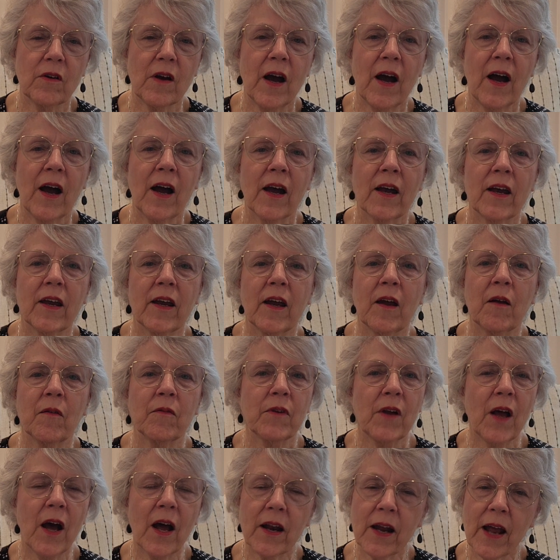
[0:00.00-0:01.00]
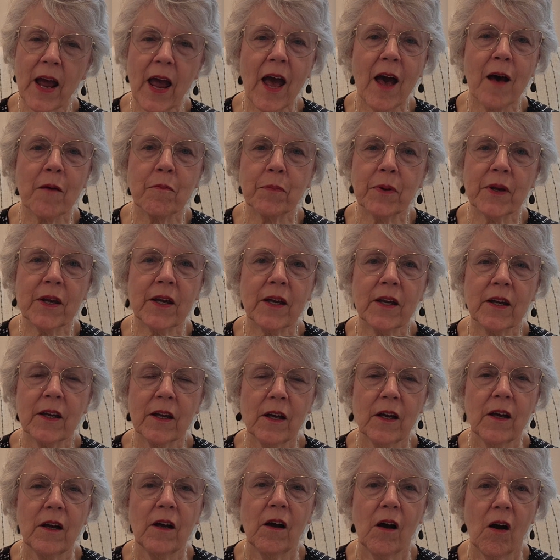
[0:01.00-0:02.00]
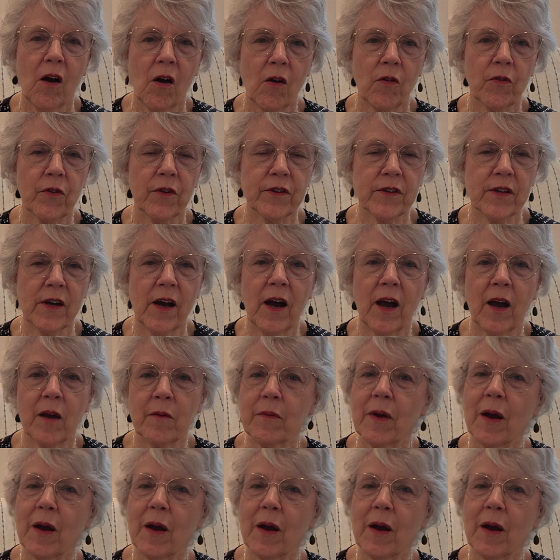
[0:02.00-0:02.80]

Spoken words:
I am not happy all the time,